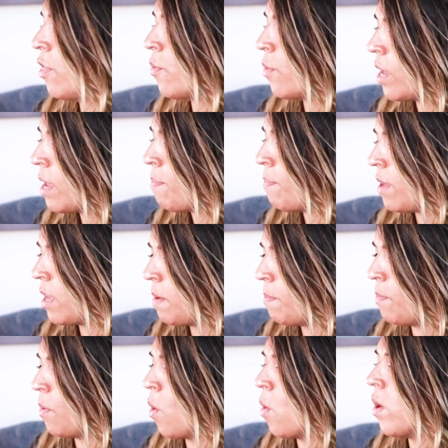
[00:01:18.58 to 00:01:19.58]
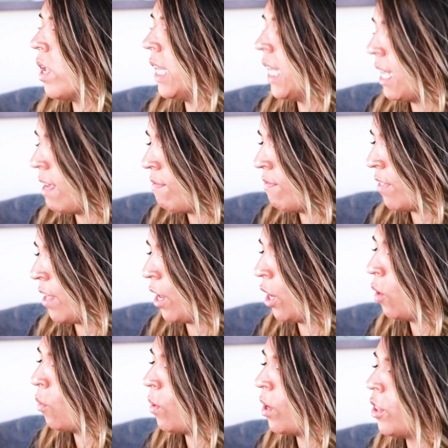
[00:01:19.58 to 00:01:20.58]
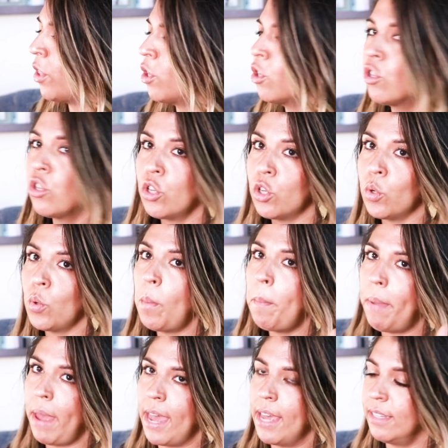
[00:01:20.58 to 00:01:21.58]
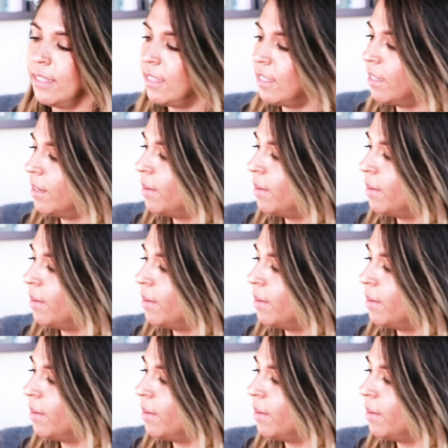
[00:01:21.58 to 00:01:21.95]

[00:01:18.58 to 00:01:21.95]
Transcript: 3 people lived there with 2 pets.